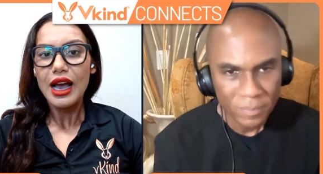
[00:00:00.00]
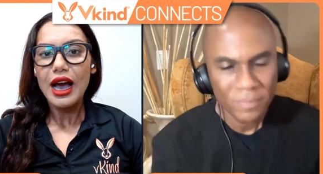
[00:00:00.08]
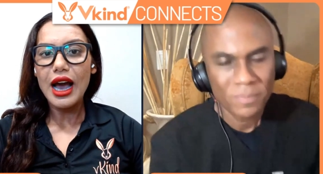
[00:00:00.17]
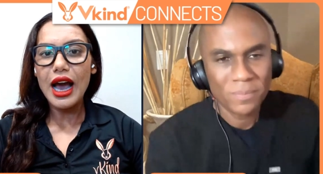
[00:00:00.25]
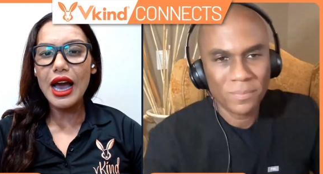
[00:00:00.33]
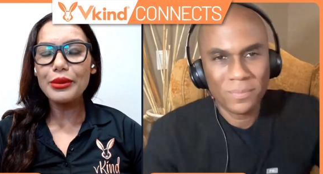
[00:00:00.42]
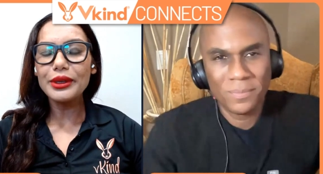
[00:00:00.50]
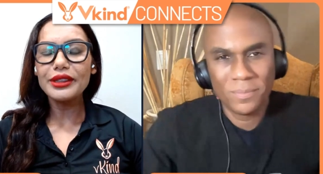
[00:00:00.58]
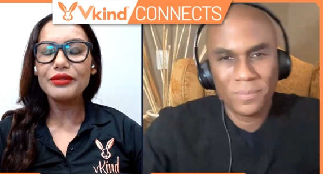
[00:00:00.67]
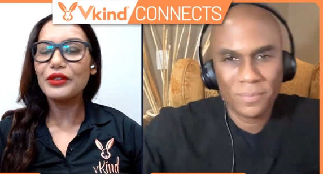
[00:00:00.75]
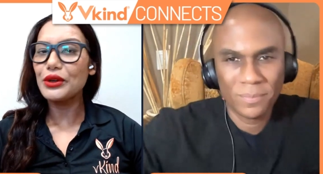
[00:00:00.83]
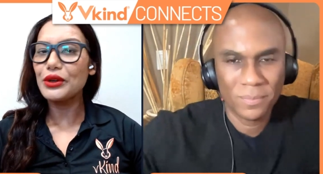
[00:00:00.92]
Speaker 1: I would
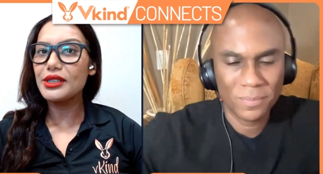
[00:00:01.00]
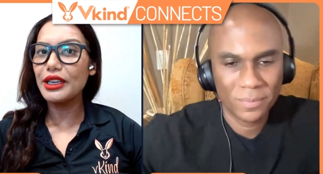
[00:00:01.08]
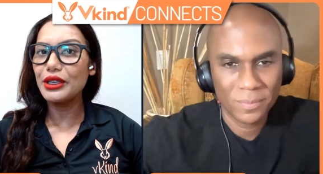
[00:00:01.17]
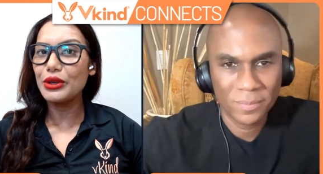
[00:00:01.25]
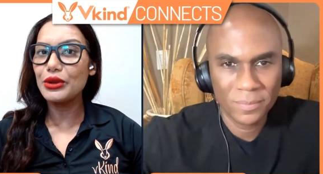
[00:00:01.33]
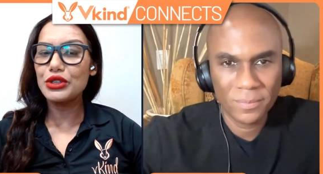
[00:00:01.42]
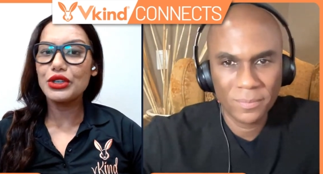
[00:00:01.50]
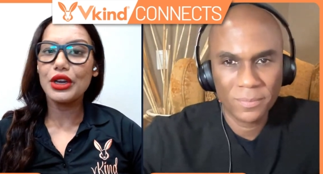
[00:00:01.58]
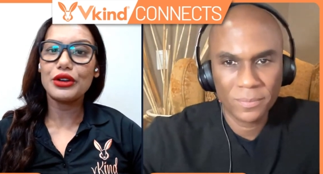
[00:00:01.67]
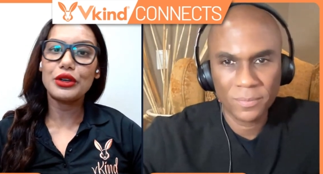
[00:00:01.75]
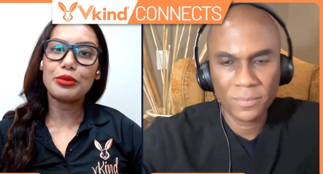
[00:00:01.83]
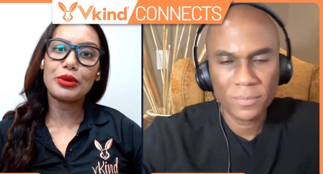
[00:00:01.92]
first like you to
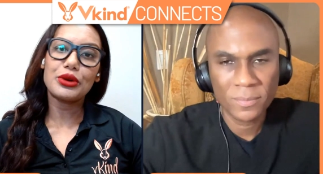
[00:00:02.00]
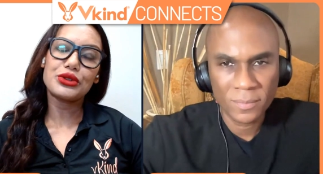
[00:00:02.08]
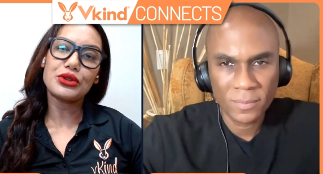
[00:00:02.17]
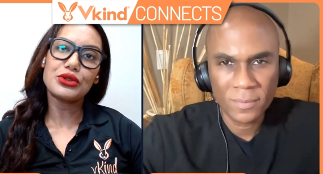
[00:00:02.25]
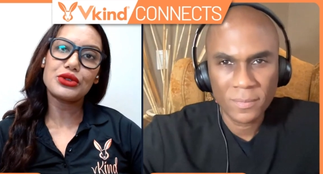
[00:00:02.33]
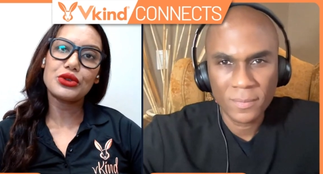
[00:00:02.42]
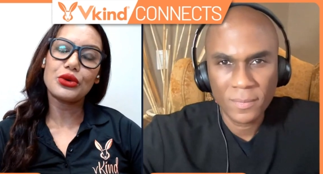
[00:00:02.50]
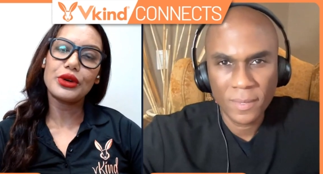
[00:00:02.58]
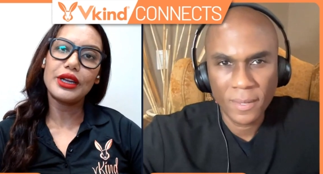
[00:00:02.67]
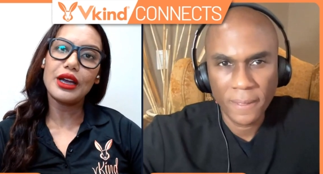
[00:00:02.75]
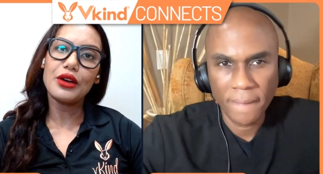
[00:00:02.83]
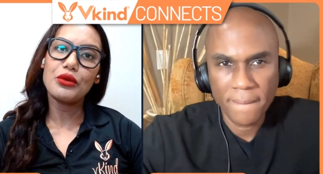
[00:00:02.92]
share your personal
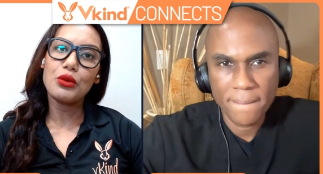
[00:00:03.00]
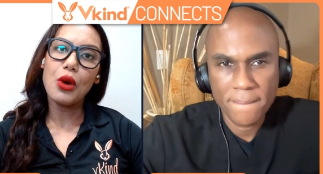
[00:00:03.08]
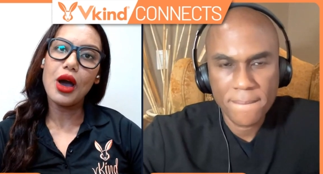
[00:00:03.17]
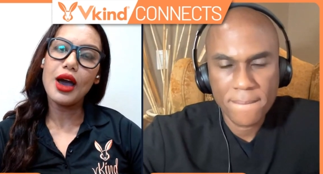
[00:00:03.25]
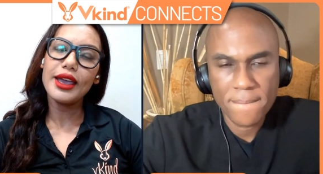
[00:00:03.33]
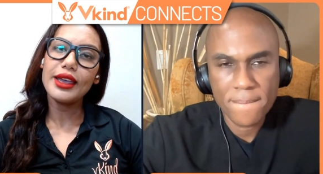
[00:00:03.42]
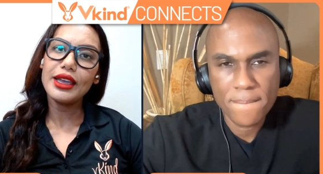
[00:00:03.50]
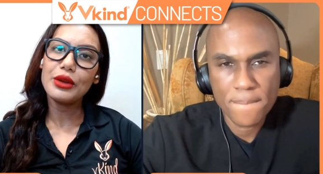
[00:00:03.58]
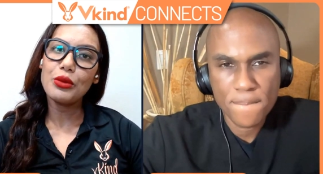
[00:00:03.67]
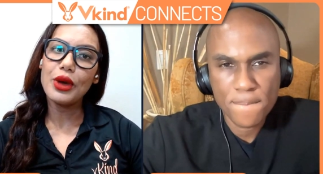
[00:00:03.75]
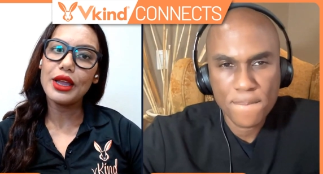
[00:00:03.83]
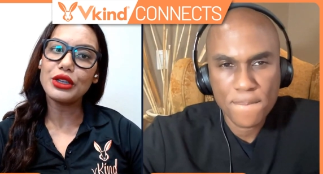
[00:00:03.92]
story of why
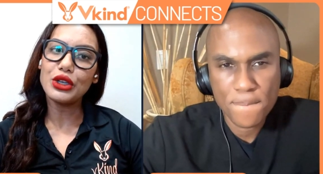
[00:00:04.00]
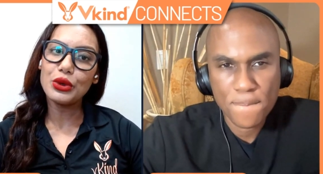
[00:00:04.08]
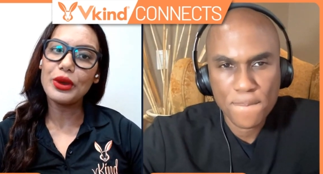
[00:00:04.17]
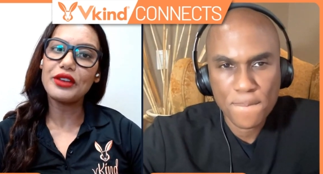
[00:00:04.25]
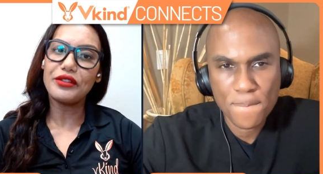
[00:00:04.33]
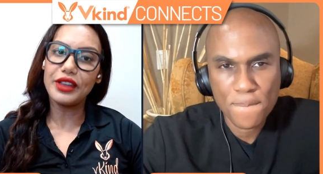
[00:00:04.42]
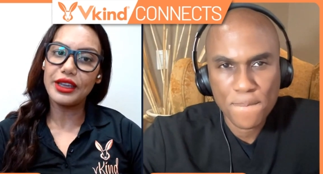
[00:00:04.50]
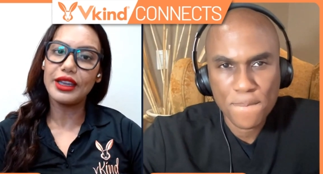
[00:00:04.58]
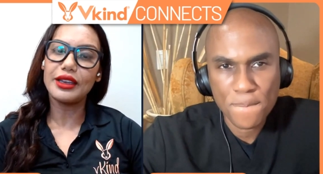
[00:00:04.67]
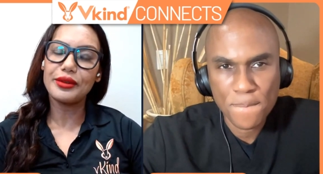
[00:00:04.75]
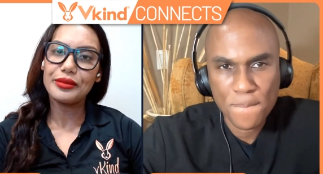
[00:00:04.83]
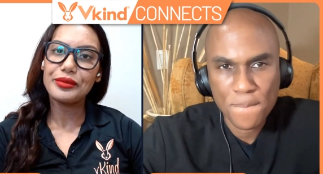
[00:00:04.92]
and when you went
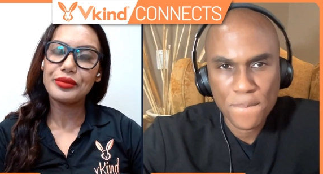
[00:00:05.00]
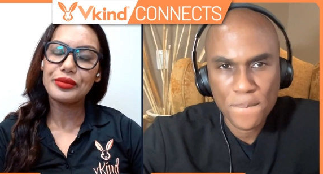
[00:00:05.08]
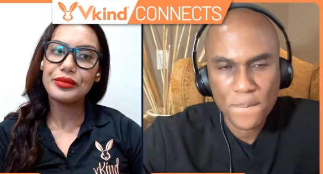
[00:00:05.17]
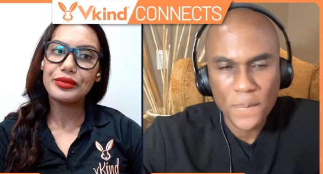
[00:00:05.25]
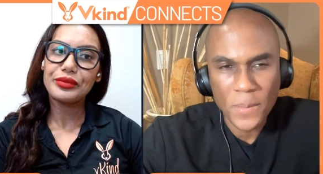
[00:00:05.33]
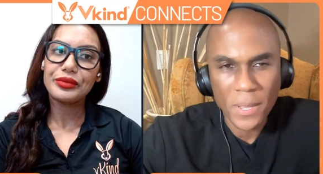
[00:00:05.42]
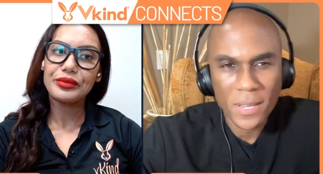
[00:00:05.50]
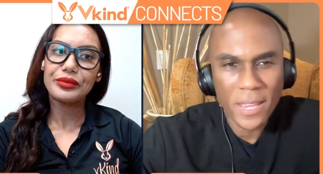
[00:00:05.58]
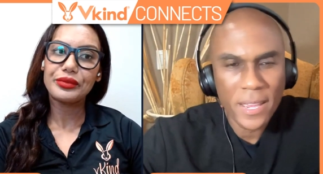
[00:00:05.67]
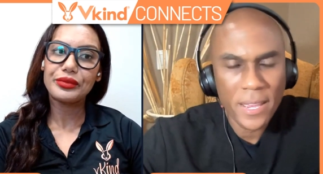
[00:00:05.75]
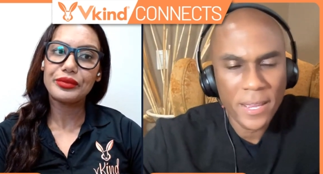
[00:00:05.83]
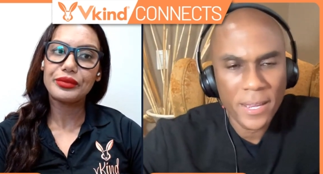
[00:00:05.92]
vegan.
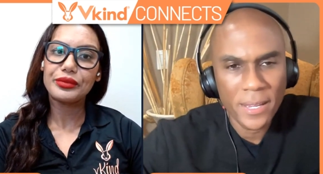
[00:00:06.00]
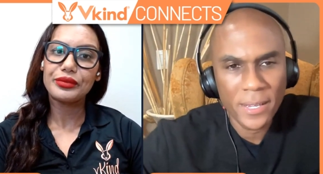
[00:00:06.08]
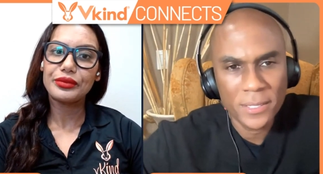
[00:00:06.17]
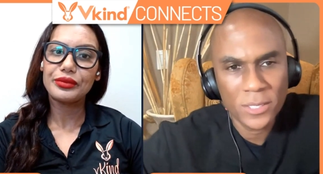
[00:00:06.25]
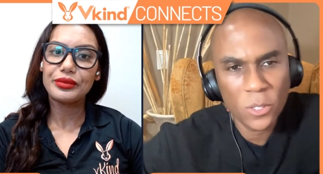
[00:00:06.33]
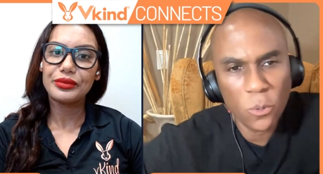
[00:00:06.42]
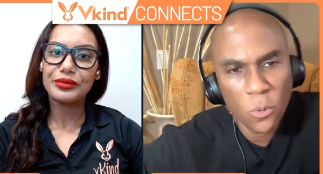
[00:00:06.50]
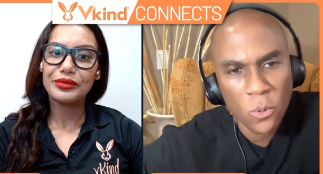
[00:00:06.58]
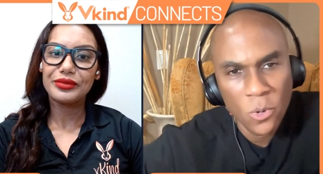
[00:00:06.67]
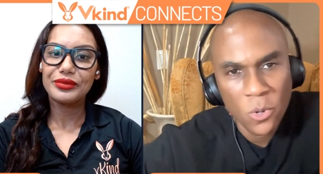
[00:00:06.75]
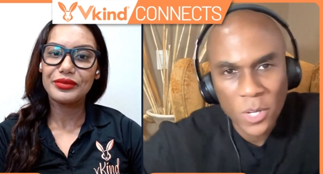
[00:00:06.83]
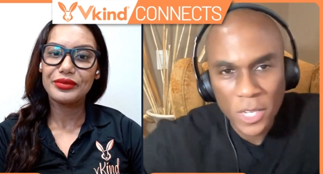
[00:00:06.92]
Speaker 2: Yeah. So,
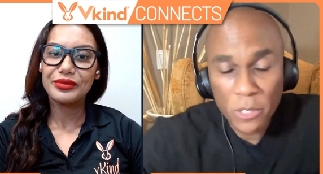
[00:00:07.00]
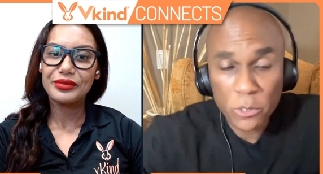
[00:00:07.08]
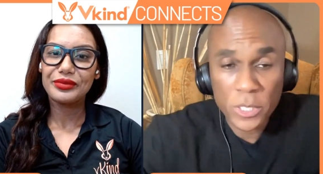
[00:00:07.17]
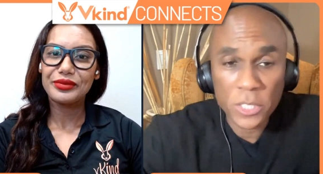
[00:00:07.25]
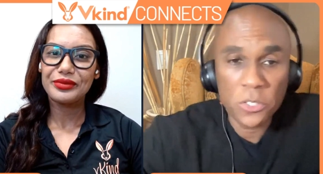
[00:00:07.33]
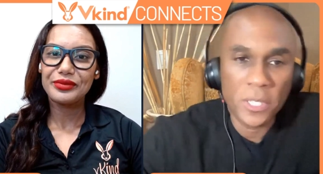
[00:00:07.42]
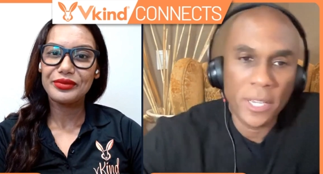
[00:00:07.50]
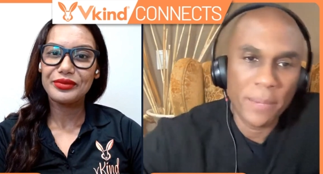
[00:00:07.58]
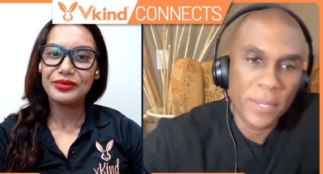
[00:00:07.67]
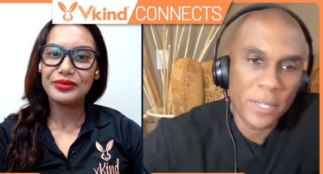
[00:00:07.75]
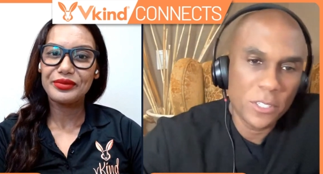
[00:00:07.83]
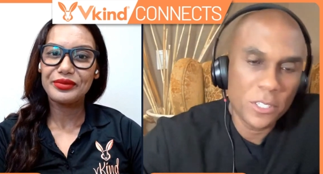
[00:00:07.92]
you know, it's interesting. I
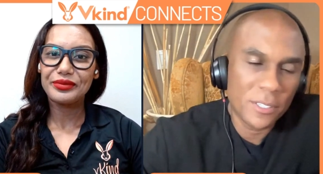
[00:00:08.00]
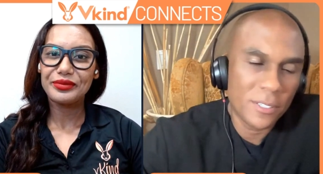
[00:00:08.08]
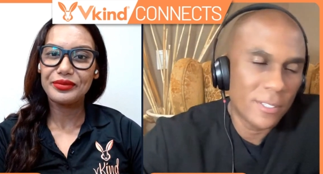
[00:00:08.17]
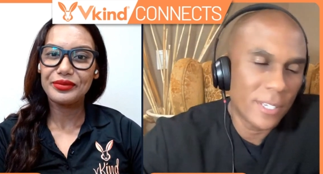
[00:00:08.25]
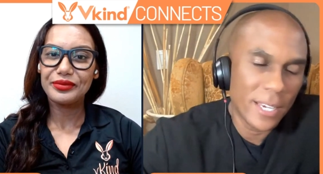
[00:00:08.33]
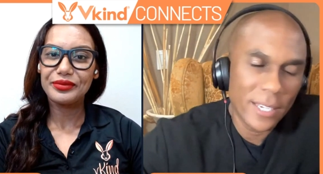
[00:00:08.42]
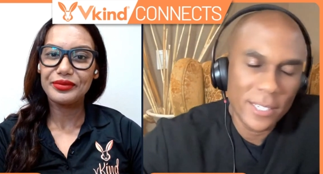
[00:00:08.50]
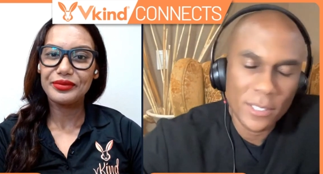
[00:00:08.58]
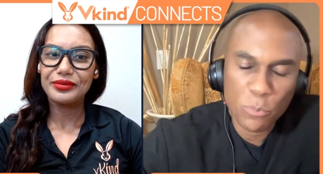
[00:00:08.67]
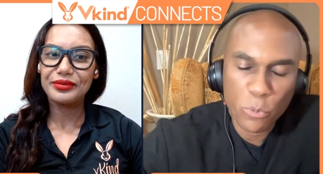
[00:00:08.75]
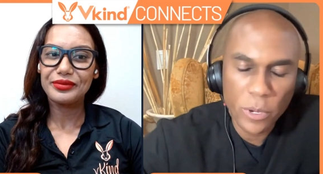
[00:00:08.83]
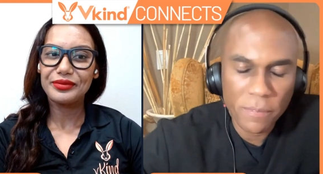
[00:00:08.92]
mean, just as
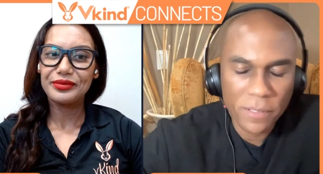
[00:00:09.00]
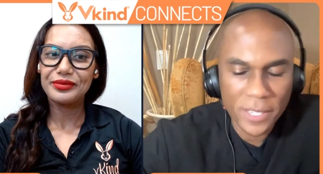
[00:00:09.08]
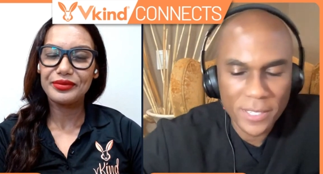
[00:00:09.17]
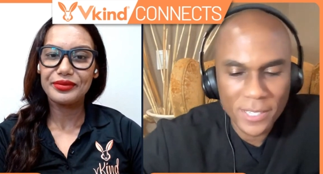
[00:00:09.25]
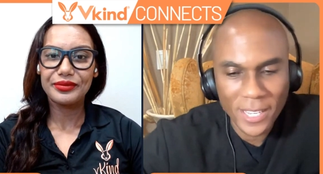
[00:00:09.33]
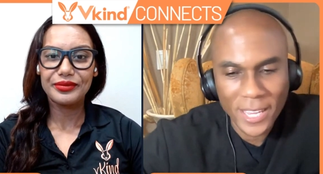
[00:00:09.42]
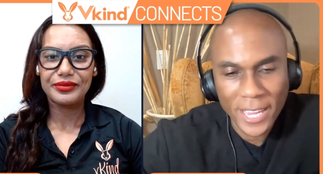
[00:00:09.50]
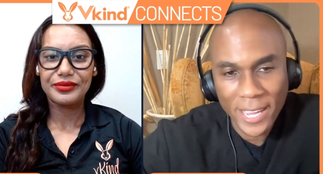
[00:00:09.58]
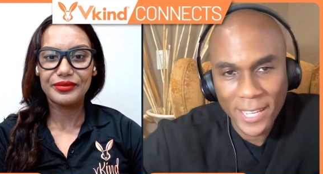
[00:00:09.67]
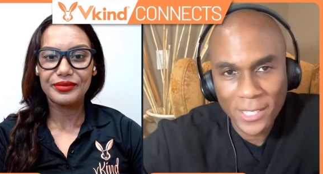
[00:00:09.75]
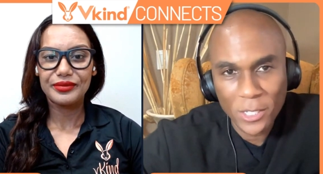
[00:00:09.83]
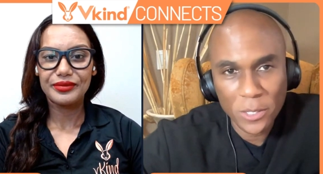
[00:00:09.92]
briefly as I
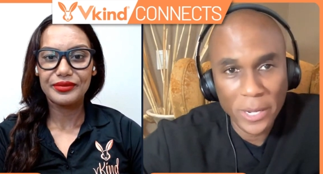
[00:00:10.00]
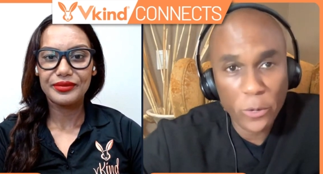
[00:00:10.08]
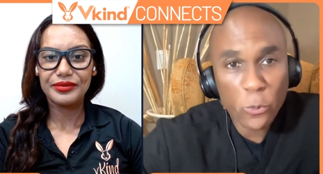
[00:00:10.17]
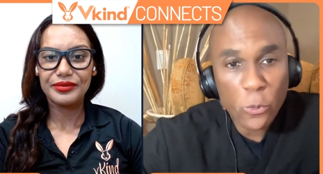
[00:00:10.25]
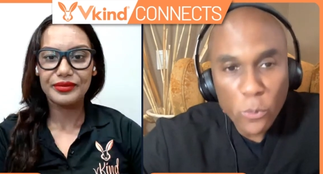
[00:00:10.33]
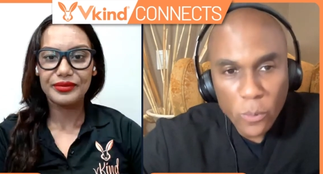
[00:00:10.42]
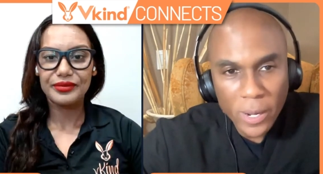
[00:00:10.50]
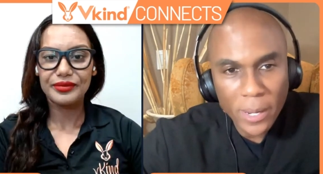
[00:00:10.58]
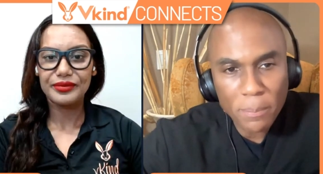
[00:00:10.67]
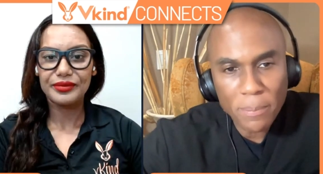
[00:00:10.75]
can, you know, I grew up